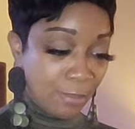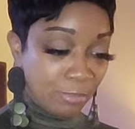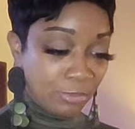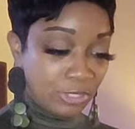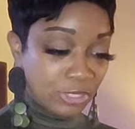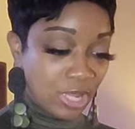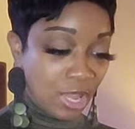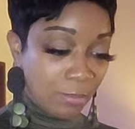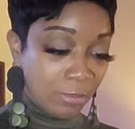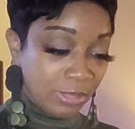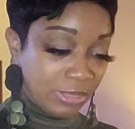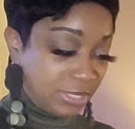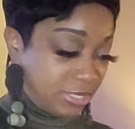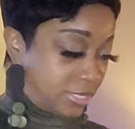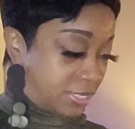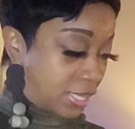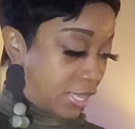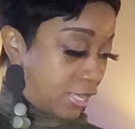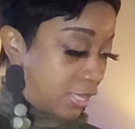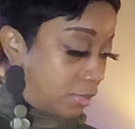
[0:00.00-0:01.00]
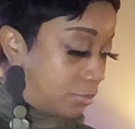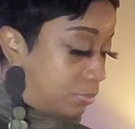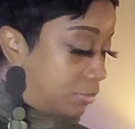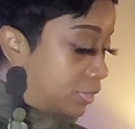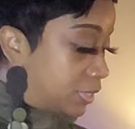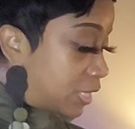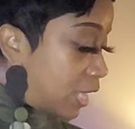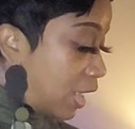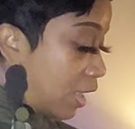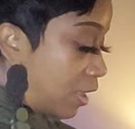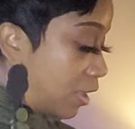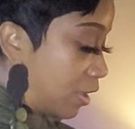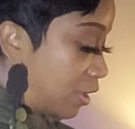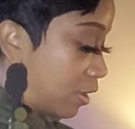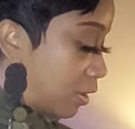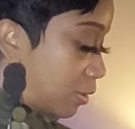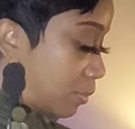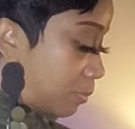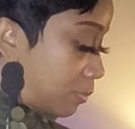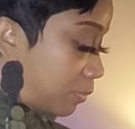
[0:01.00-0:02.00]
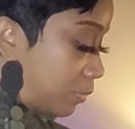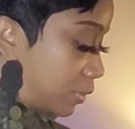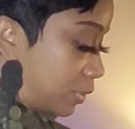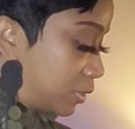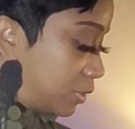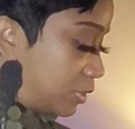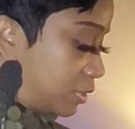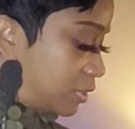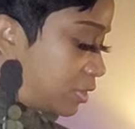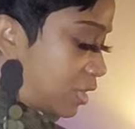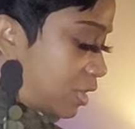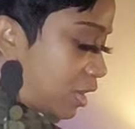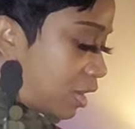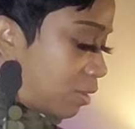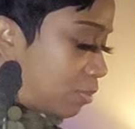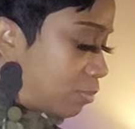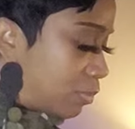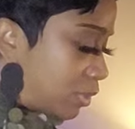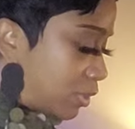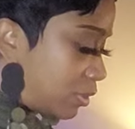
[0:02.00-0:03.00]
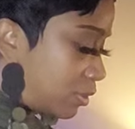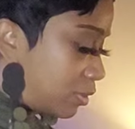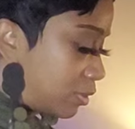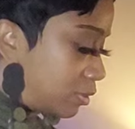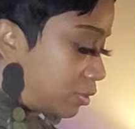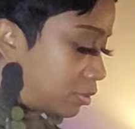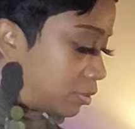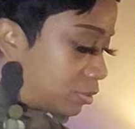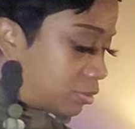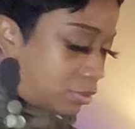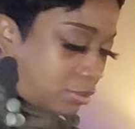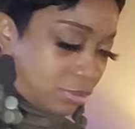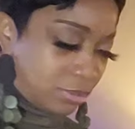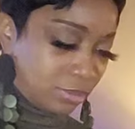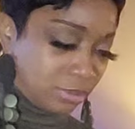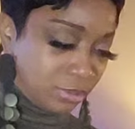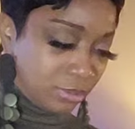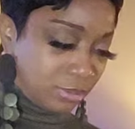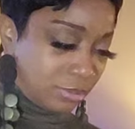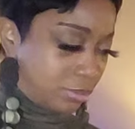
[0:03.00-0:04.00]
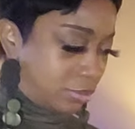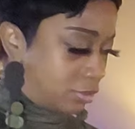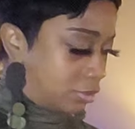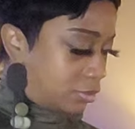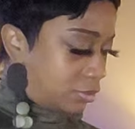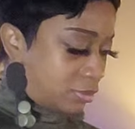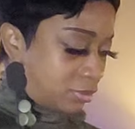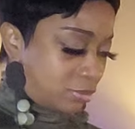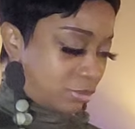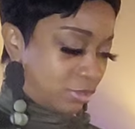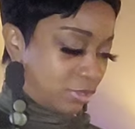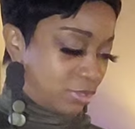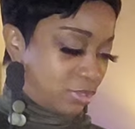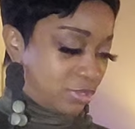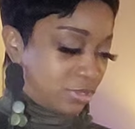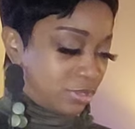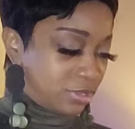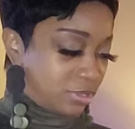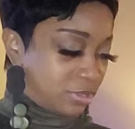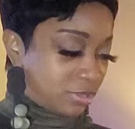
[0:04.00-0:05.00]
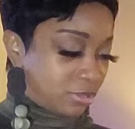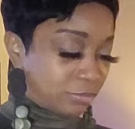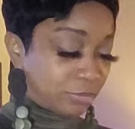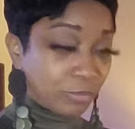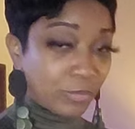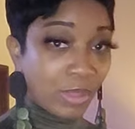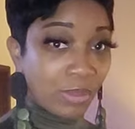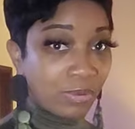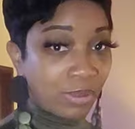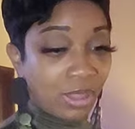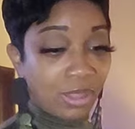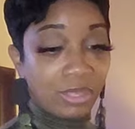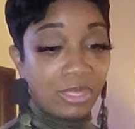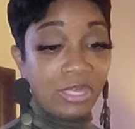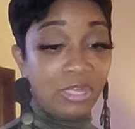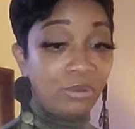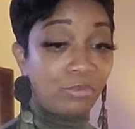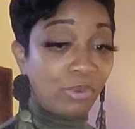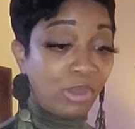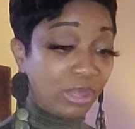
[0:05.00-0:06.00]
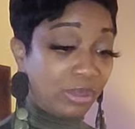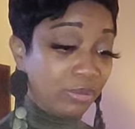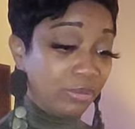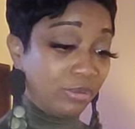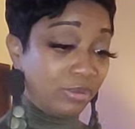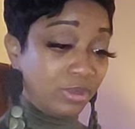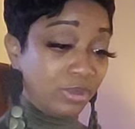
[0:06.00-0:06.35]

happened to come at the same time. What is that I is this? Okay, anyway.